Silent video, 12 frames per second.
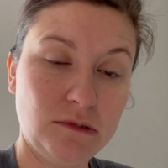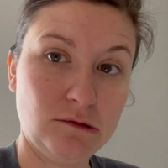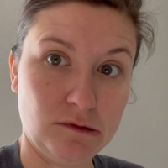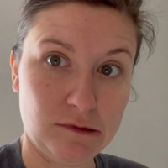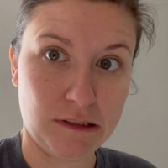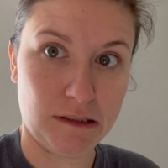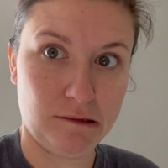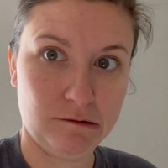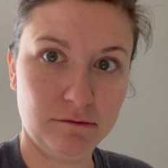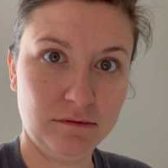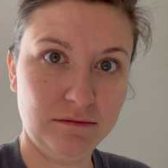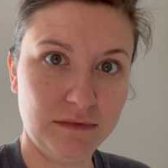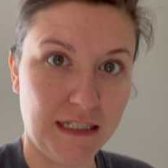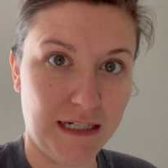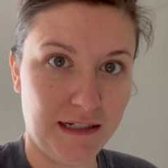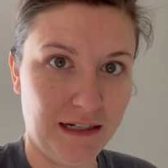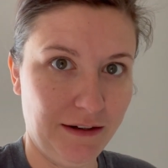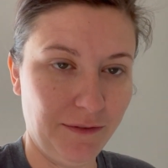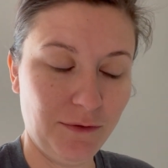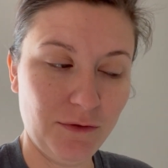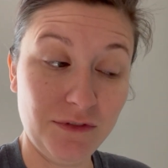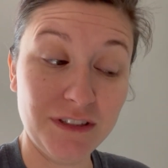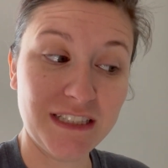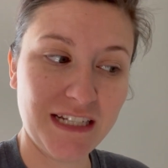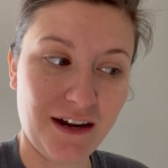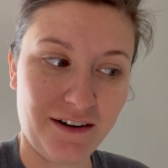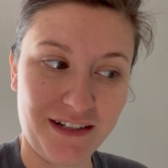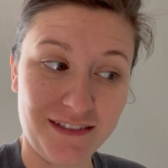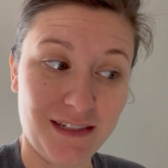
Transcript: we'll see. I don't know. We'll see how it is